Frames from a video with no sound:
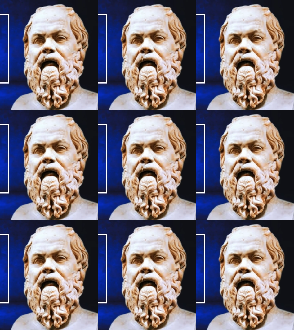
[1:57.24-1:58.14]

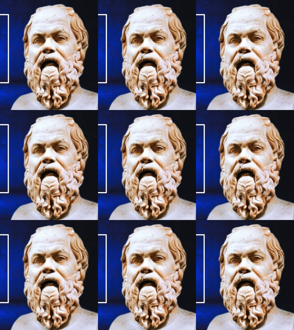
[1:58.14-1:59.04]

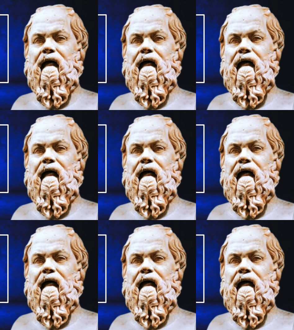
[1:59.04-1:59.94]

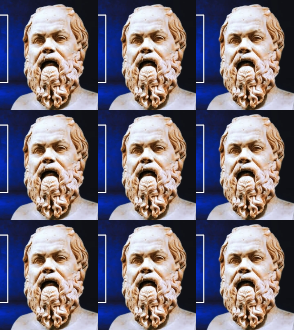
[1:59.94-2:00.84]

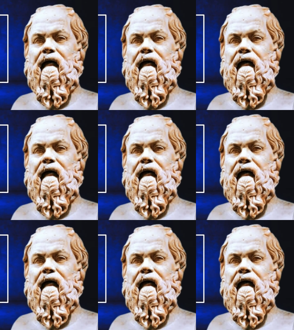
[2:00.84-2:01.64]
No one is speaking in this clip.